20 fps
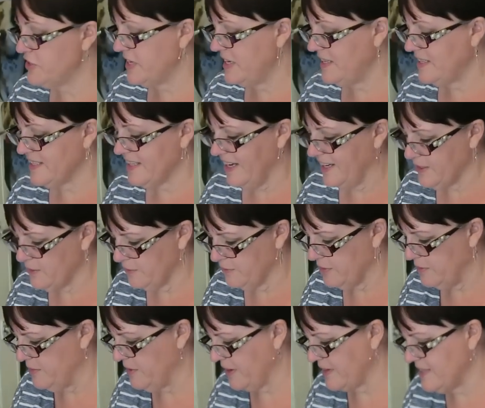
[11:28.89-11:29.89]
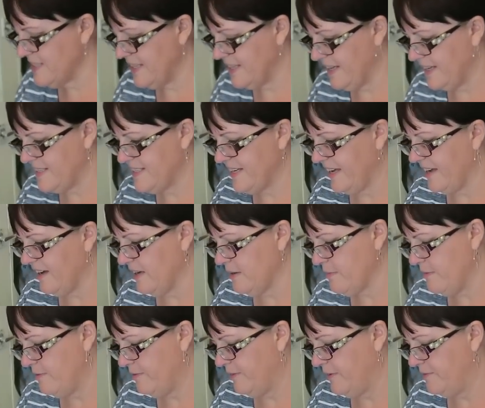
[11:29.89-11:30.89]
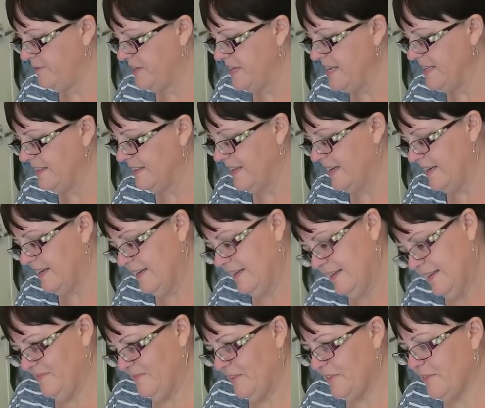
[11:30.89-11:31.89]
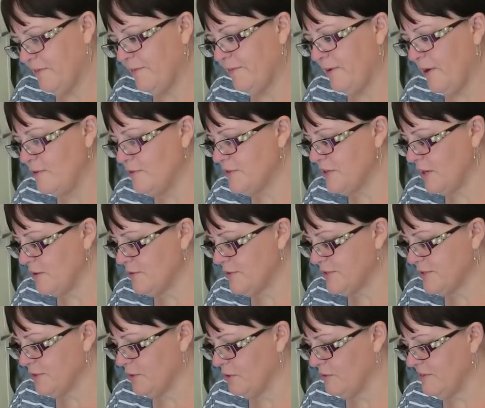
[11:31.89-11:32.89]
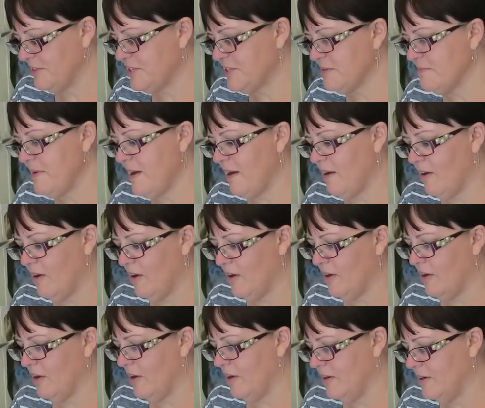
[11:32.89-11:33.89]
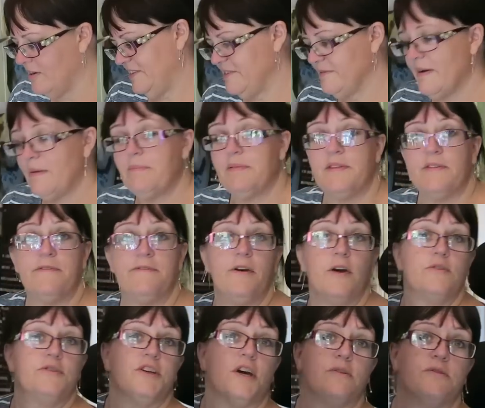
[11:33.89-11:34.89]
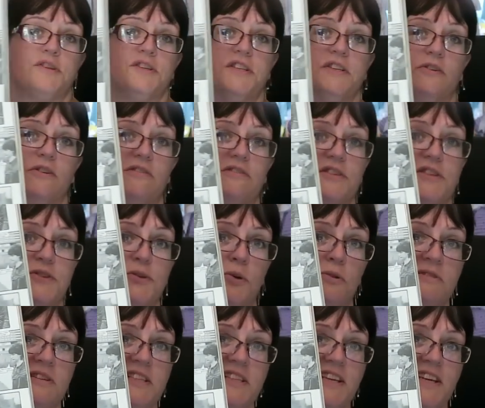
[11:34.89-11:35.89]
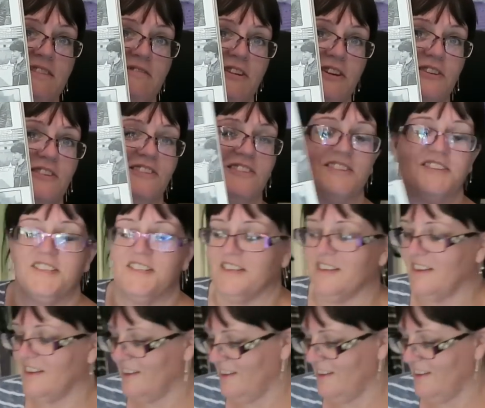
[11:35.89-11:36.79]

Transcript: Jeans annual from 1988, I'd have been 15 then with the photo stories. Do you, oh, do you remember the photo so story serials?